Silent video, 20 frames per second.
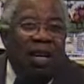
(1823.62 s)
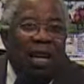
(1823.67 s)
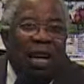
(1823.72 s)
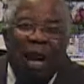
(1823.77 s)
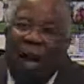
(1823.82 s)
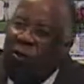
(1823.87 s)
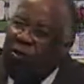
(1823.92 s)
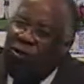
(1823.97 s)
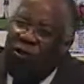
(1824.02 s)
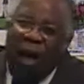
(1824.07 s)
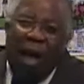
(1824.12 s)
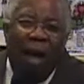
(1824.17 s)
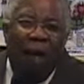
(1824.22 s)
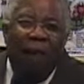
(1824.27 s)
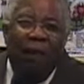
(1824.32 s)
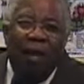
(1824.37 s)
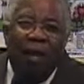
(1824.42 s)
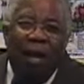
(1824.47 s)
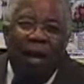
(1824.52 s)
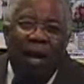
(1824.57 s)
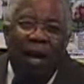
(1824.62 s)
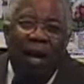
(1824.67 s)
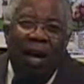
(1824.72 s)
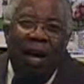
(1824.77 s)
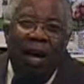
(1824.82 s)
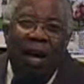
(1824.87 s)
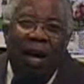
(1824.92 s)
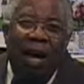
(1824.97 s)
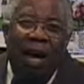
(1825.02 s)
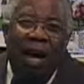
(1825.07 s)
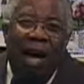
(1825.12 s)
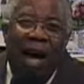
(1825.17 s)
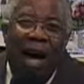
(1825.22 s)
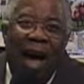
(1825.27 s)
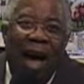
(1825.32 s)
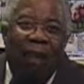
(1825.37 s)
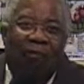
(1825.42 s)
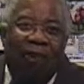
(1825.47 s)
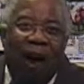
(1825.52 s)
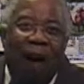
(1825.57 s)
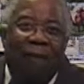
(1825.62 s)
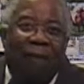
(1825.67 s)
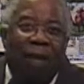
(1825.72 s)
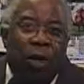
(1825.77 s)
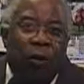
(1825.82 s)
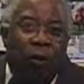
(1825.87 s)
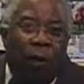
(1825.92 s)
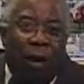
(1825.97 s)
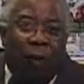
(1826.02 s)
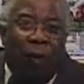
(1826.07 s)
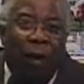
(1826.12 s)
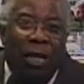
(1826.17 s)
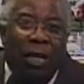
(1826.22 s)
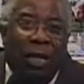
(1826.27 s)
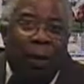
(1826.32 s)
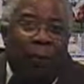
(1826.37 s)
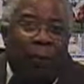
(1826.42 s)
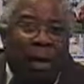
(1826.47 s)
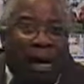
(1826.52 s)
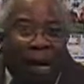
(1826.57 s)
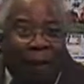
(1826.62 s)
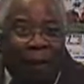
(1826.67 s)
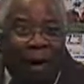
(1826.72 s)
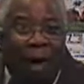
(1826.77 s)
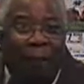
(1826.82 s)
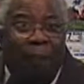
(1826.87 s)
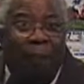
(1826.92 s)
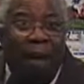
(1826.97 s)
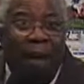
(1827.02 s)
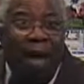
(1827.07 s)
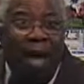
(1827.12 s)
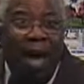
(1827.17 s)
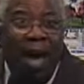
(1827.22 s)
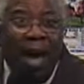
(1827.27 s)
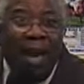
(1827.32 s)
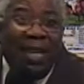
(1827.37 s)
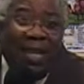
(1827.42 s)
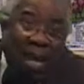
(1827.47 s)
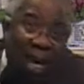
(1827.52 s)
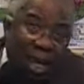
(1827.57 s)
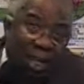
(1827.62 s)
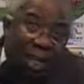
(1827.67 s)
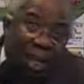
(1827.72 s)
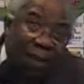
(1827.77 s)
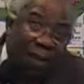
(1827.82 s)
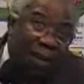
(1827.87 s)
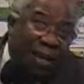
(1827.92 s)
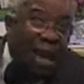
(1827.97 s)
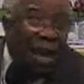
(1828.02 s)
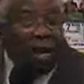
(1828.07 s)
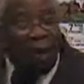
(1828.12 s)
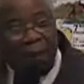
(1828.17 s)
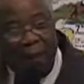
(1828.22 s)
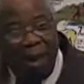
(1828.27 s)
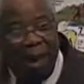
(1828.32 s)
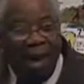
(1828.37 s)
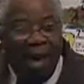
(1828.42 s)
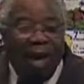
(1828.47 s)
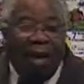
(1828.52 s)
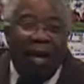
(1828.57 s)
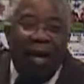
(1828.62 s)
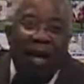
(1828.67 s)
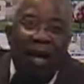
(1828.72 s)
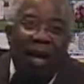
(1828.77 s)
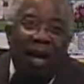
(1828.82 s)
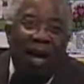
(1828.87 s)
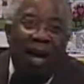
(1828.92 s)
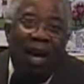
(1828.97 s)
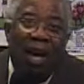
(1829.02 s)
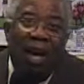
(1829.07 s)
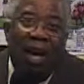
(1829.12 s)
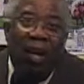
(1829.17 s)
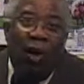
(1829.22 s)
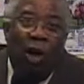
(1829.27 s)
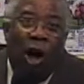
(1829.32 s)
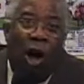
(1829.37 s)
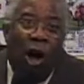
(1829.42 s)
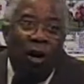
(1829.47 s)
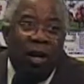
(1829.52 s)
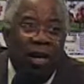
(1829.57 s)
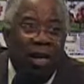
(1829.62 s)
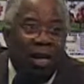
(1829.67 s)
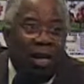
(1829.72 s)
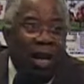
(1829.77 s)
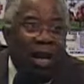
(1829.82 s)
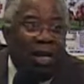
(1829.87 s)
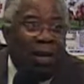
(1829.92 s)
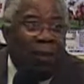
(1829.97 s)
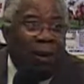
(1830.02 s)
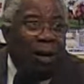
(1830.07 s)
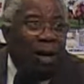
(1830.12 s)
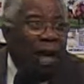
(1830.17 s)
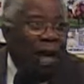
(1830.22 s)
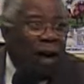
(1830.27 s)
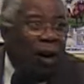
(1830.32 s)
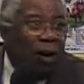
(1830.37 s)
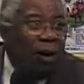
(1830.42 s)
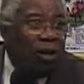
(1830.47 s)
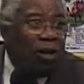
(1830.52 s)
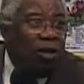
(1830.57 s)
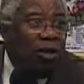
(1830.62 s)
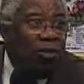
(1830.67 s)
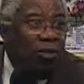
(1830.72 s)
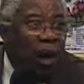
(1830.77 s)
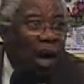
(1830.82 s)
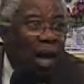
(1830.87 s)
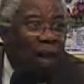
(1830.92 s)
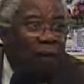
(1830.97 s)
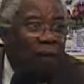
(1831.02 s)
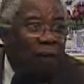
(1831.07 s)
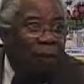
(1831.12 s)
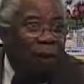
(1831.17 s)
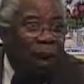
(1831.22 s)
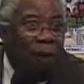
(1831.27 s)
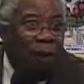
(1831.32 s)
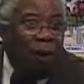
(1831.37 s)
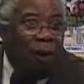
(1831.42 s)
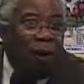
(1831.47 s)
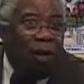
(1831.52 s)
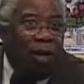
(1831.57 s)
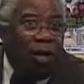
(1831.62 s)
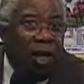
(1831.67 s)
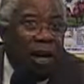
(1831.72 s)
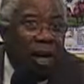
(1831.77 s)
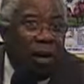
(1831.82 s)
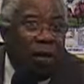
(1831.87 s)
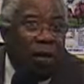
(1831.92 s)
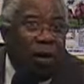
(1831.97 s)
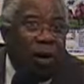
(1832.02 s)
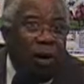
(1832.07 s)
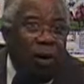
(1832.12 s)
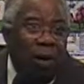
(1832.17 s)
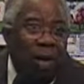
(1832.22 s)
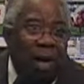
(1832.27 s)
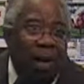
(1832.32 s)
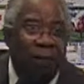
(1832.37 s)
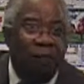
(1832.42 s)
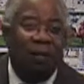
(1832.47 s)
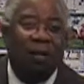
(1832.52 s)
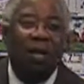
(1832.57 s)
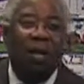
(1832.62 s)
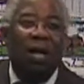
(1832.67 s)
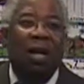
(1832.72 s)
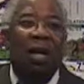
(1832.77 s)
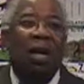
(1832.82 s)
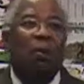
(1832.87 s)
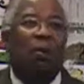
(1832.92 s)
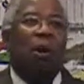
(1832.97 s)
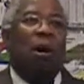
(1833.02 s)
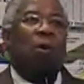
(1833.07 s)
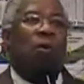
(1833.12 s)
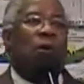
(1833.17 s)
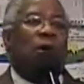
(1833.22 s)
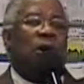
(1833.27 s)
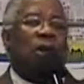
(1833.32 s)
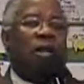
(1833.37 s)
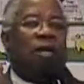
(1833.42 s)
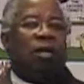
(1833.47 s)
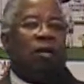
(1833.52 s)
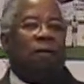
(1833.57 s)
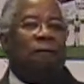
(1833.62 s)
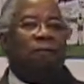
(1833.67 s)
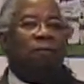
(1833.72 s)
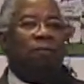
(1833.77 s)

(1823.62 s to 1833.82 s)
And I'm driving. I drive to his workplace to pick him up and teach him and take him back. Long distance, it's about an hour to drive from McMurray to get to where he lives, where he works.